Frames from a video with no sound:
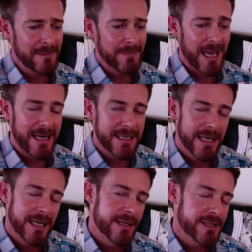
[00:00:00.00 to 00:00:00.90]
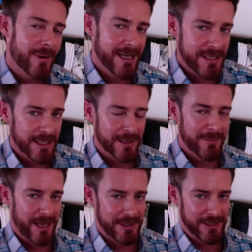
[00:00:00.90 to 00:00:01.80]
And so as you can
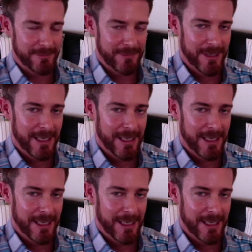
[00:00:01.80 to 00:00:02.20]
imagine,